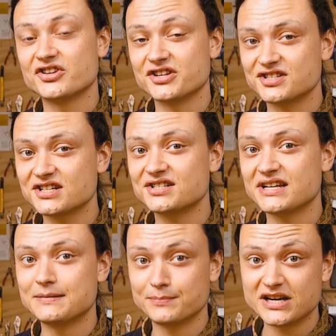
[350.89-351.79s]
to the
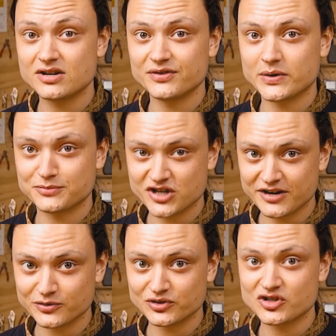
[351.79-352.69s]
16 PWM
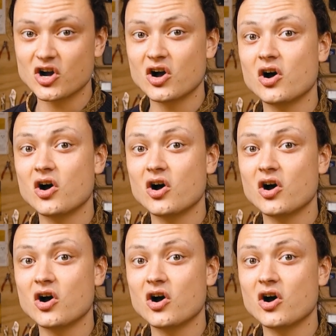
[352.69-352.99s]
channels